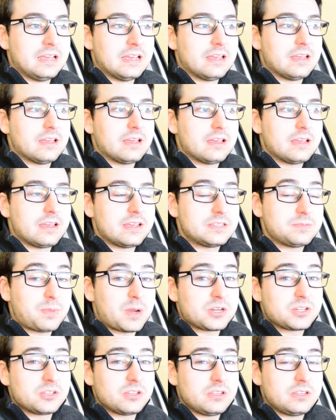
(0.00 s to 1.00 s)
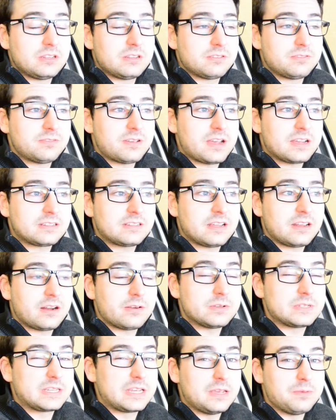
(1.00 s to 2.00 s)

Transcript: especially the fact that I was